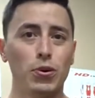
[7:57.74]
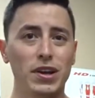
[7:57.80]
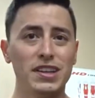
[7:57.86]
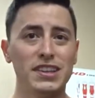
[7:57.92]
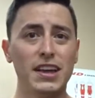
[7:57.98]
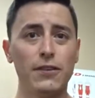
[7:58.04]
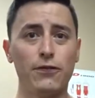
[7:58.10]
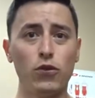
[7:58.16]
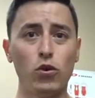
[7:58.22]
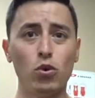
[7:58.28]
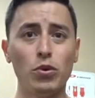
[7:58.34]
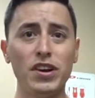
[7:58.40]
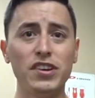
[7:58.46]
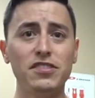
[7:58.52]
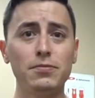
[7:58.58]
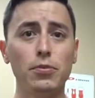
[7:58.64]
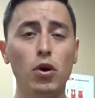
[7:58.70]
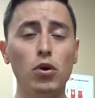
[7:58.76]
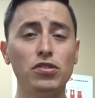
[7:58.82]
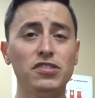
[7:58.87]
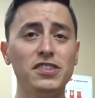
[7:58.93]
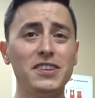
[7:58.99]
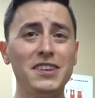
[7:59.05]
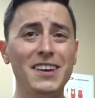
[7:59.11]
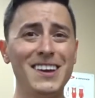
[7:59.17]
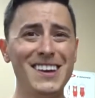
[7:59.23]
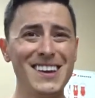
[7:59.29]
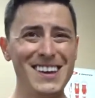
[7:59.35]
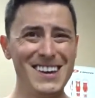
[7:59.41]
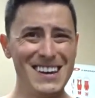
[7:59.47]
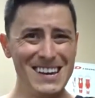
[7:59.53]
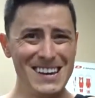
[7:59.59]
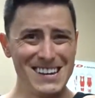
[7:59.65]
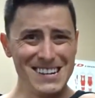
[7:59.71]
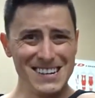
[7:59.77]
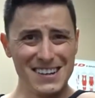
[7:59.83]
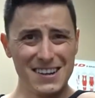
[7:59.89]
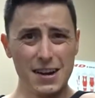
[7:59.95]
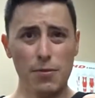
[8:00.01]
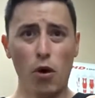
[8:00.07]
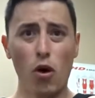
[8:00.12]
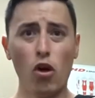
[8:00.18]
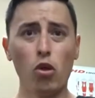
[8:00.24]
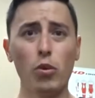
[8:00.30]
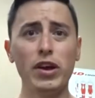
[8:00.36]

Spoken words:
get that full range of motion, come all the